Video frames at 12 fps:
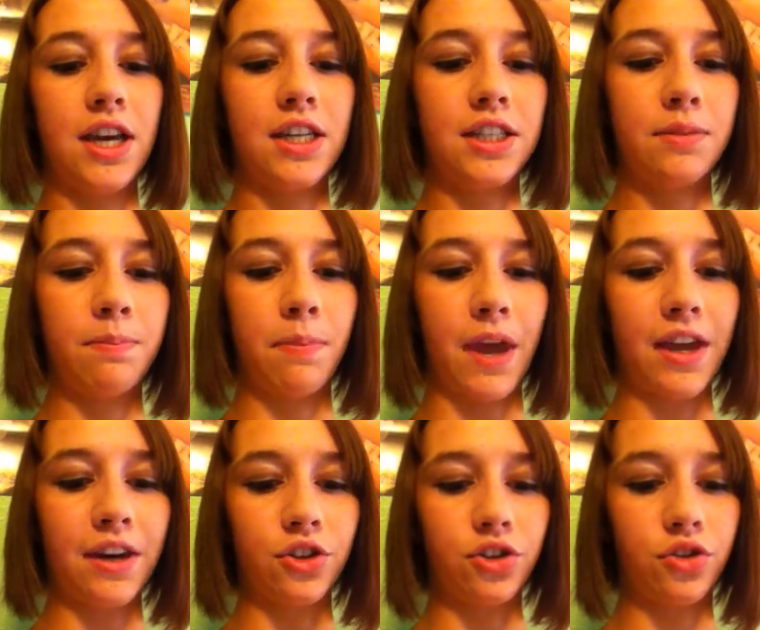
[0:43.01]

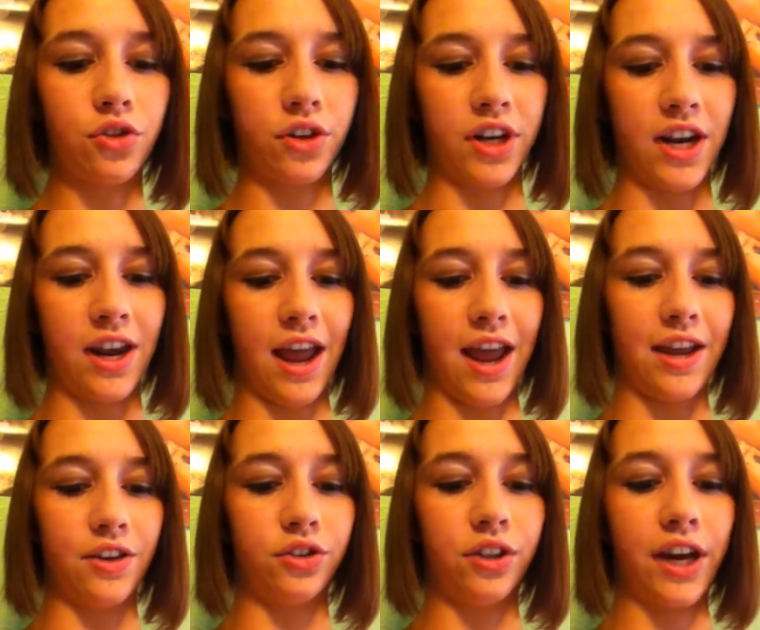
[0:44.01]
Spanish 3,
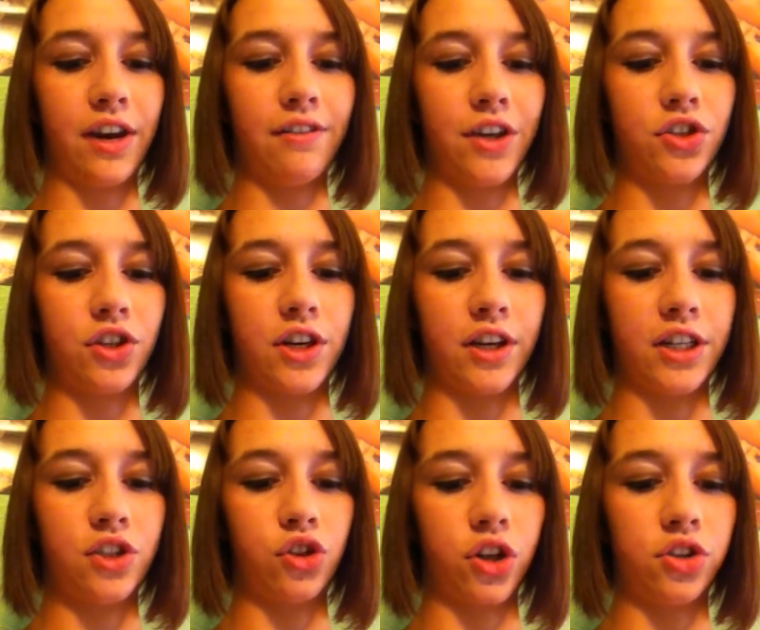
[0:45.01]
and Creative Engineering,
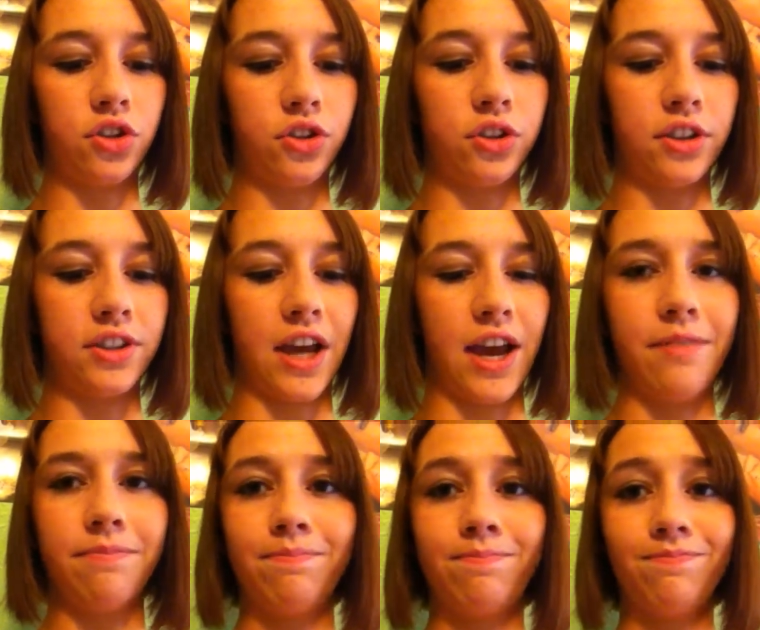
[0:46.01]
Structural Design.